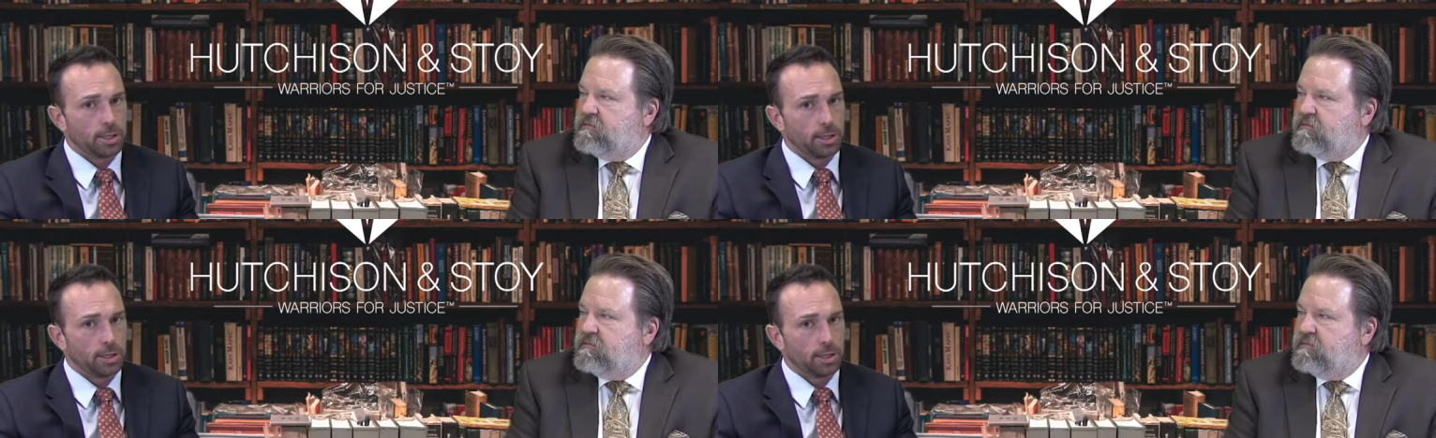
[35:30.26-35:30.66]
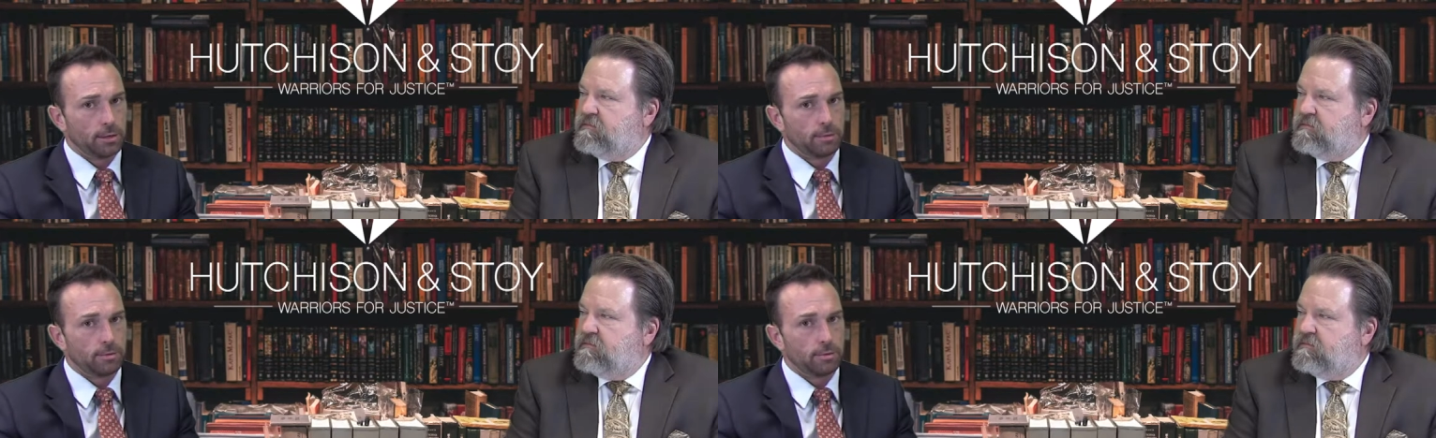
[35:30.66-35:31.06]
Speaker 1: to the
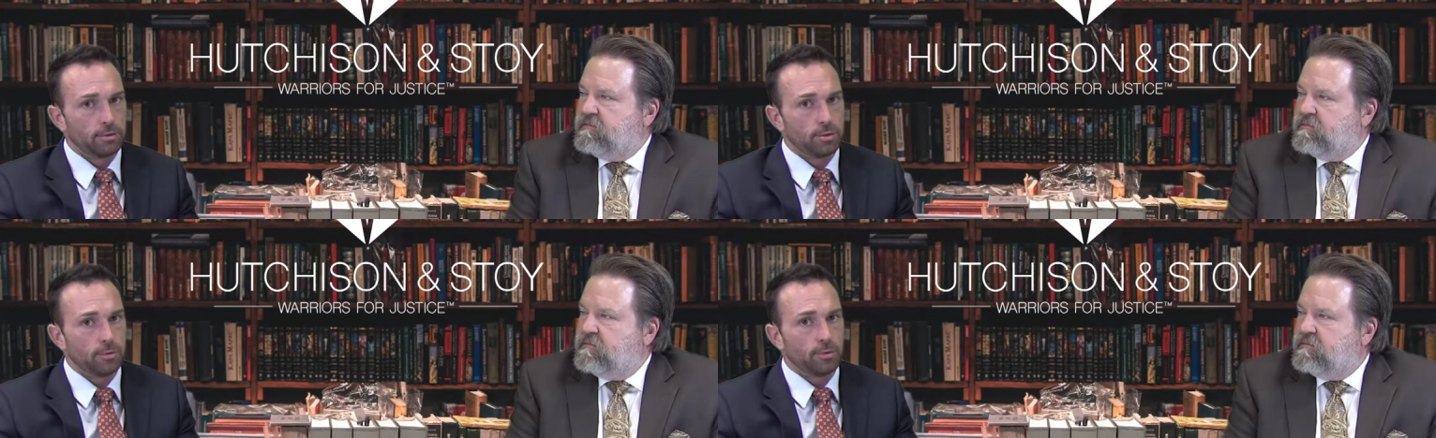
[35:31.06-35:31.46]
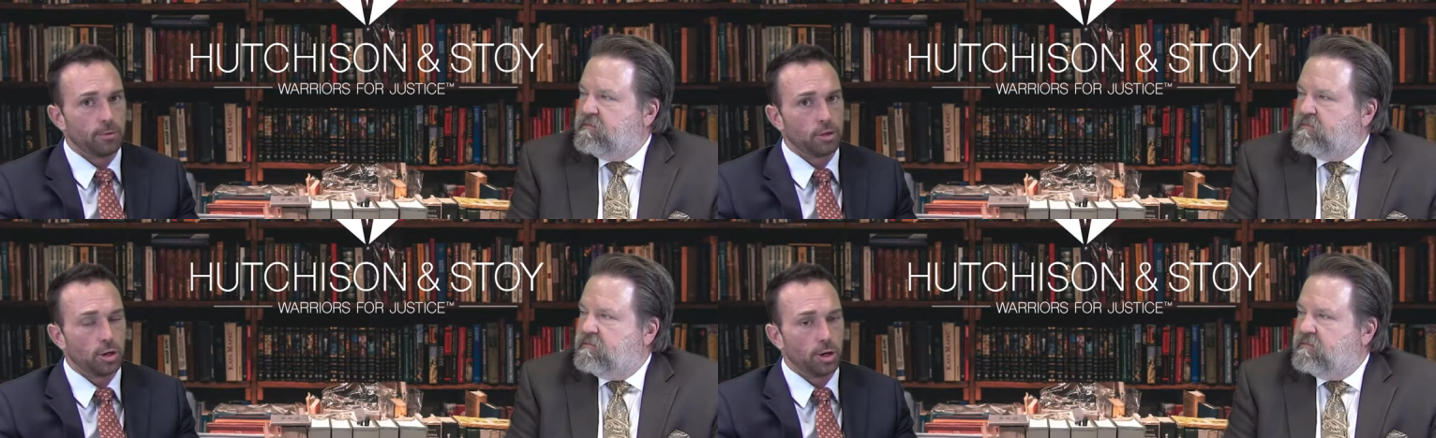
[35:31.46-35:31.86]

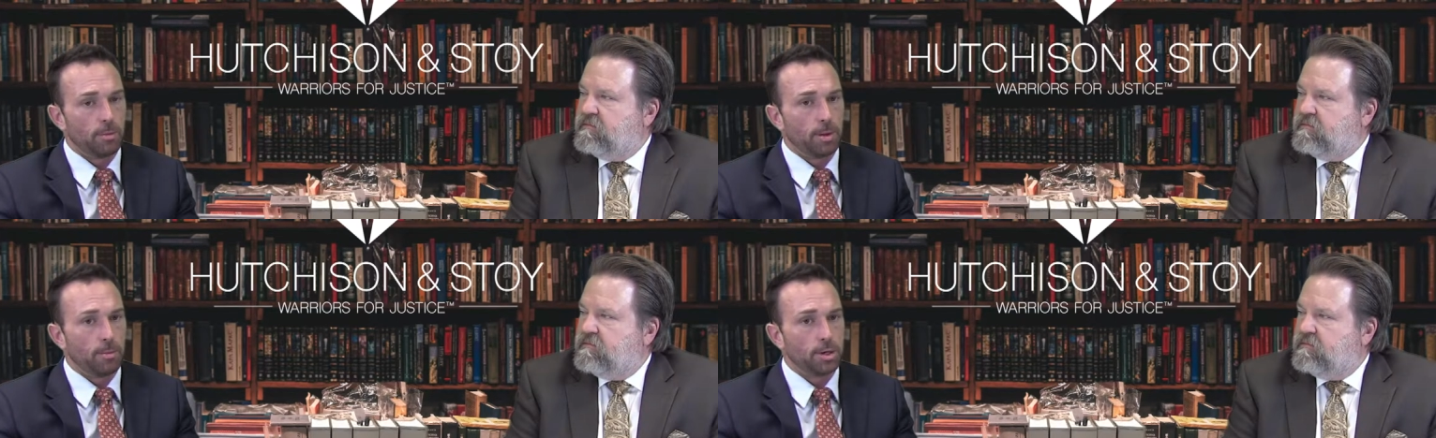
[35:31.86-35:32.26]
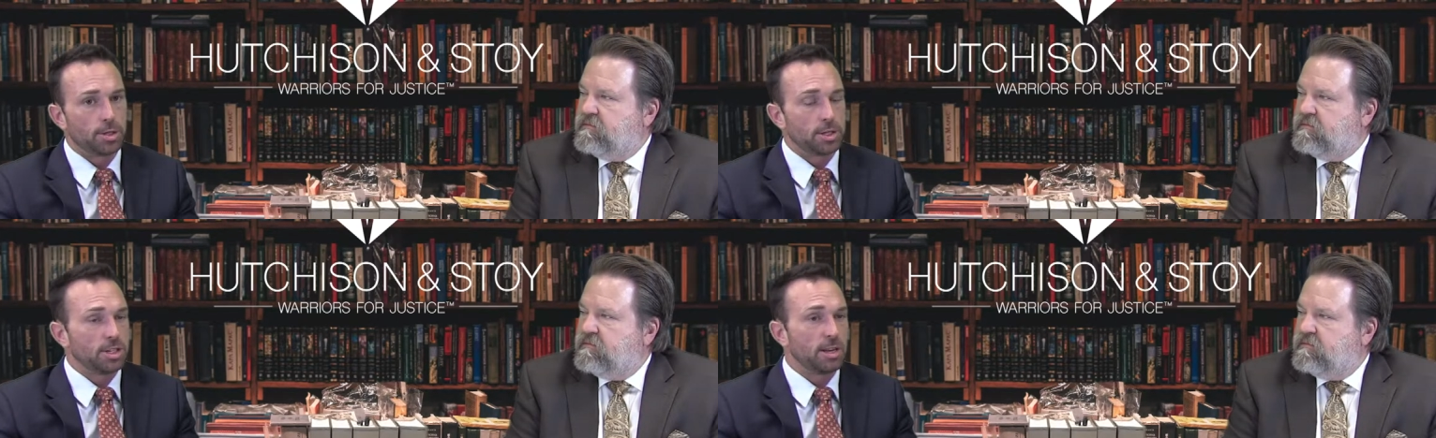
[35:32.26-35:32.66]
juror members,
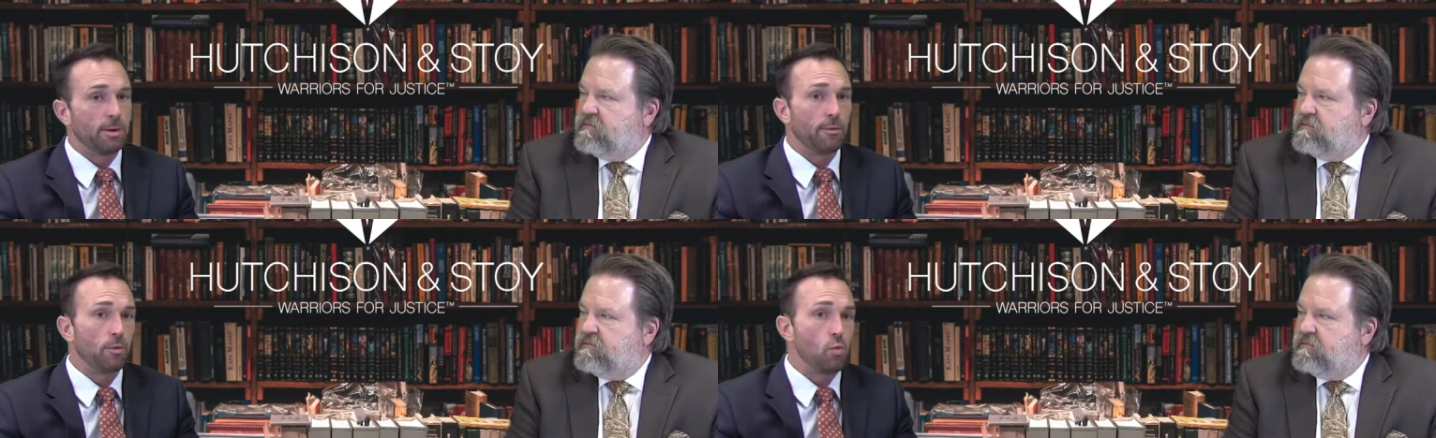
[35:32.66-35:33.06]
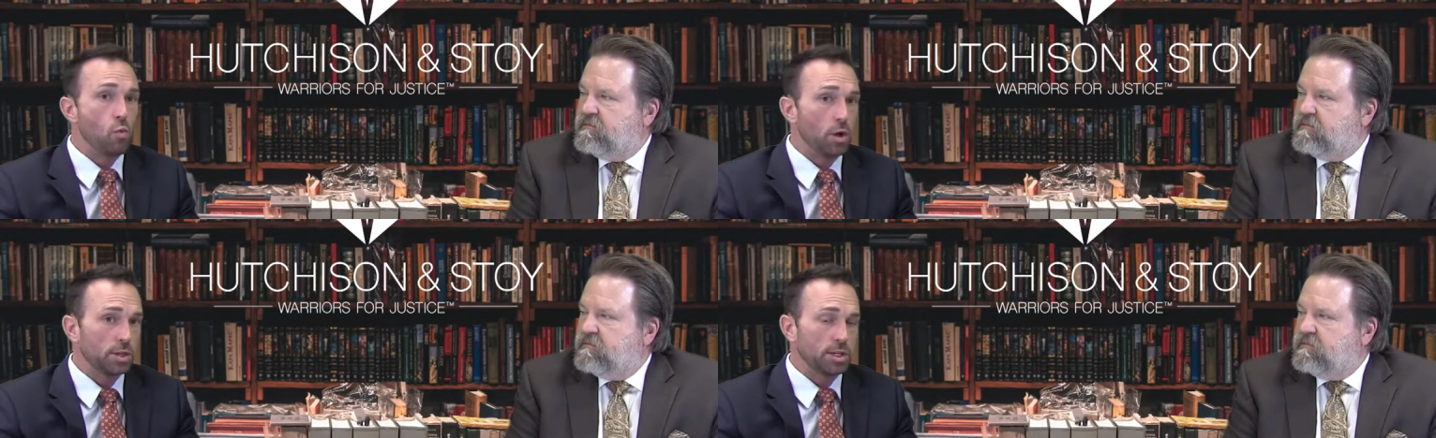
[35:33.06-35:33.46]
and some of them
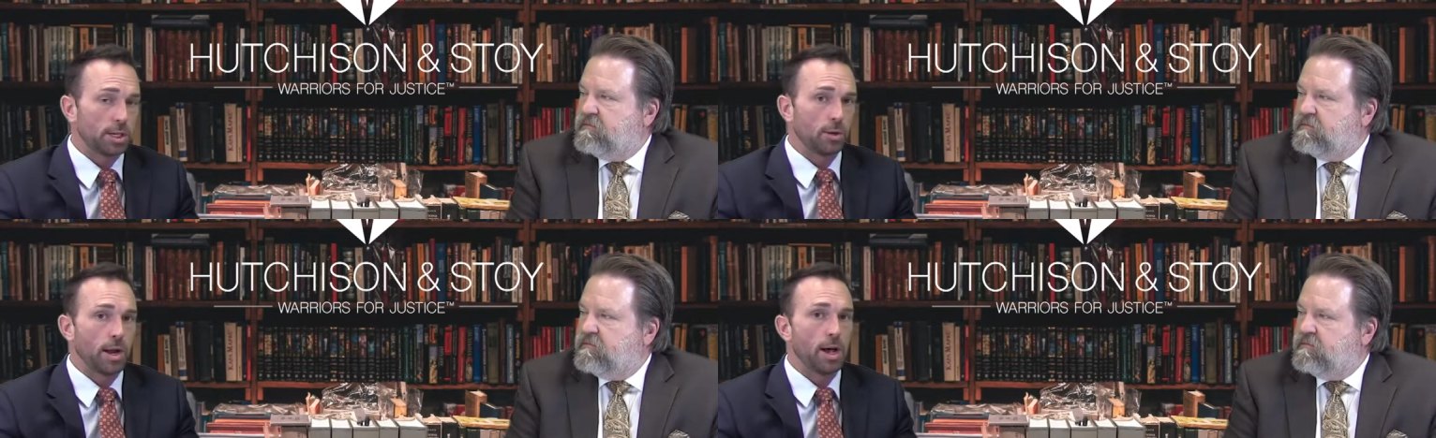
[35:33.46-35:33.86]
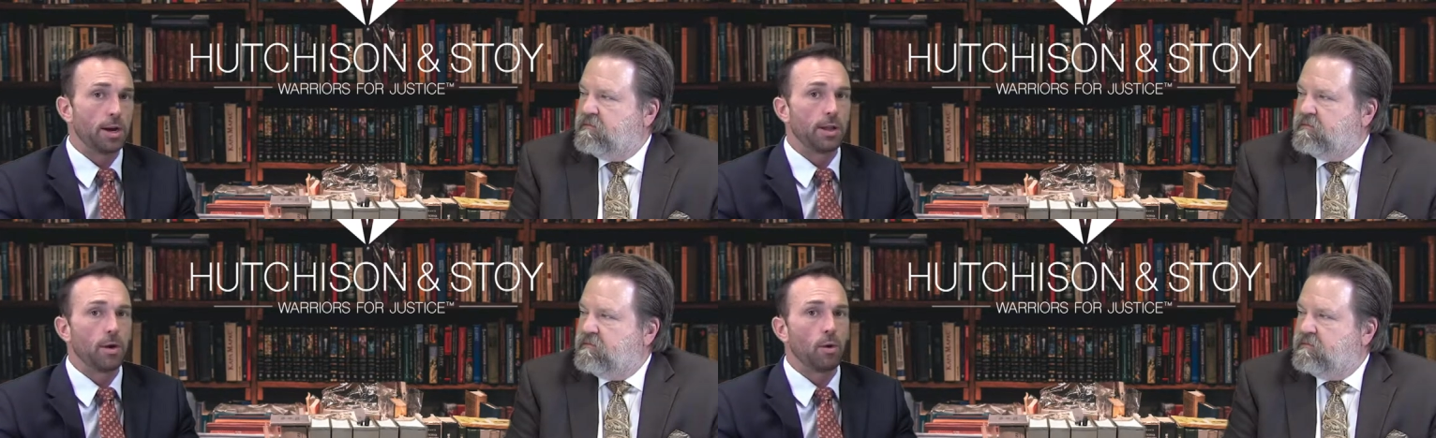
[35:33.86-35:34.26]
will stick around
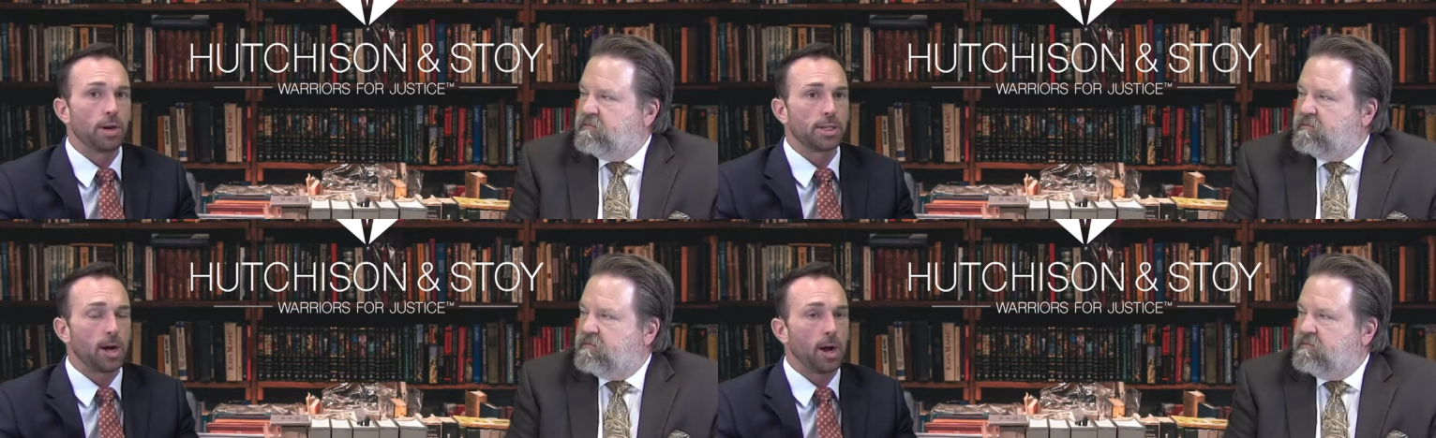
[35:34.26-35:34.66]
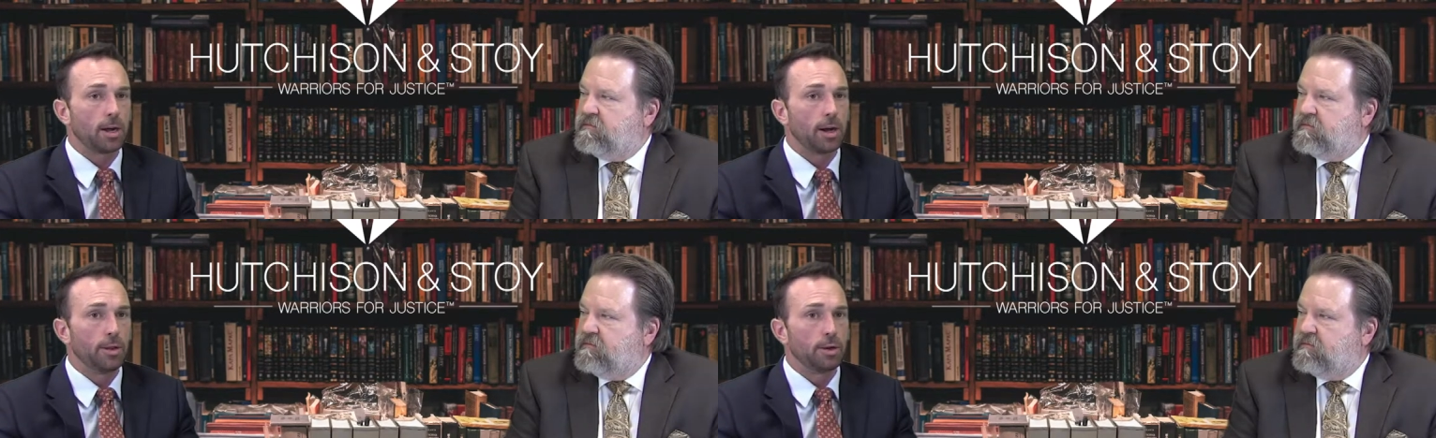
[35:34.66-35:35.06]
and they want to talk.
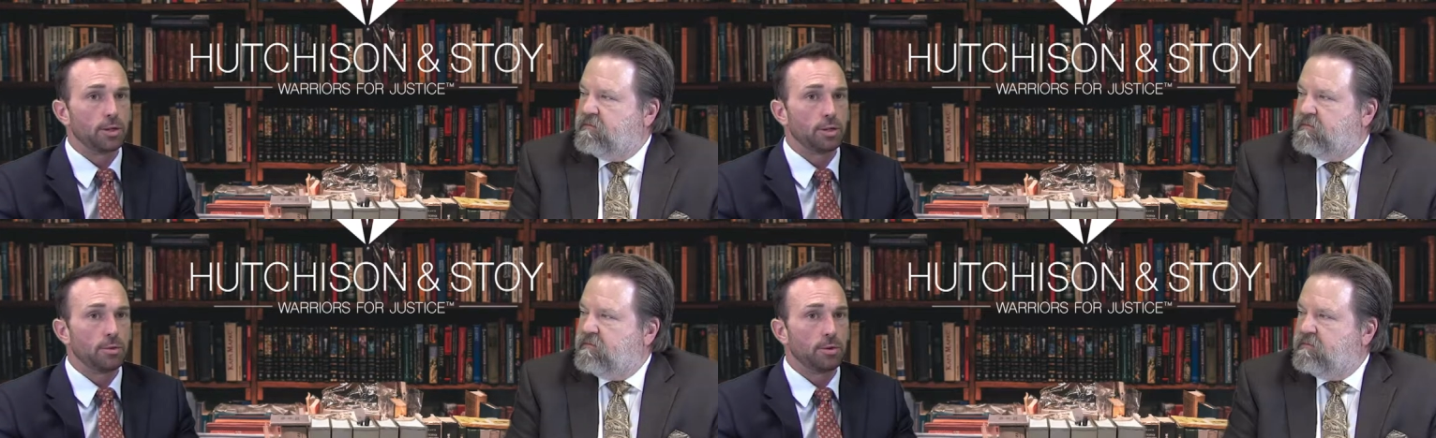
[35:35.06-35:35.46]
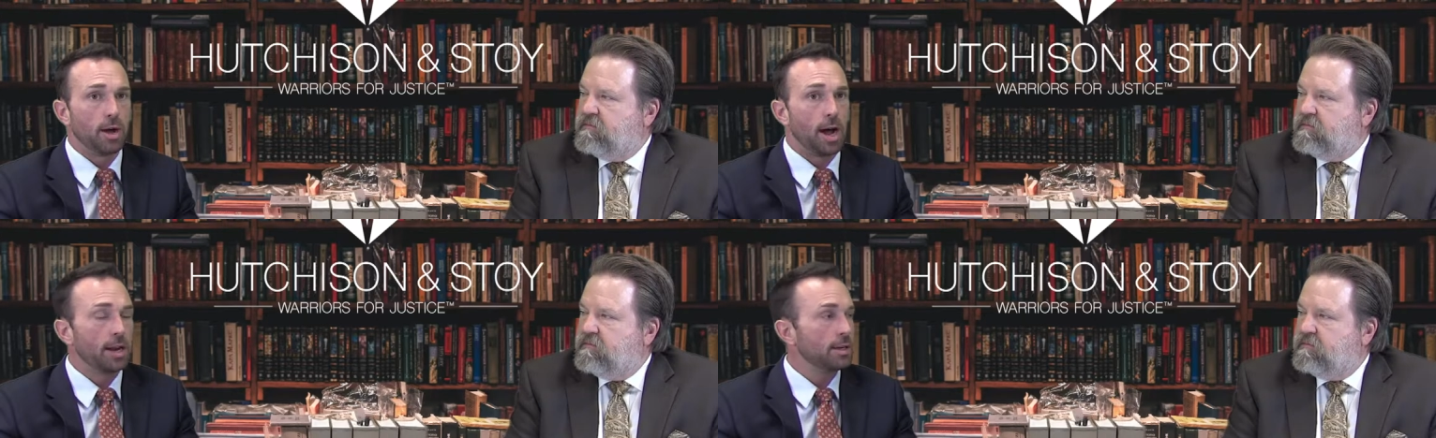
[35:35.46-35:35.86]
Others do
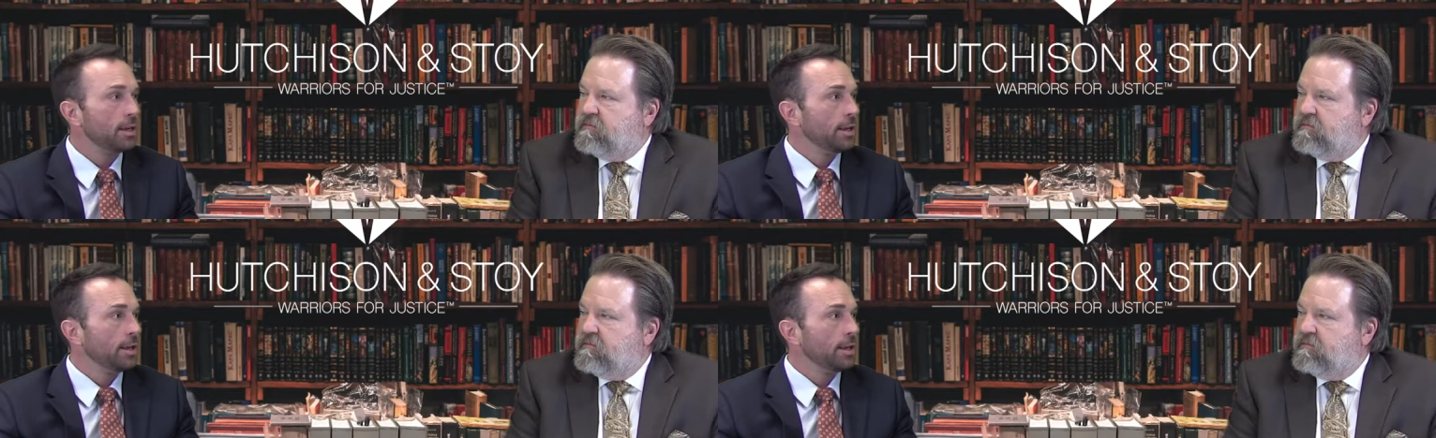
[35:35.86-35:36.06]
not.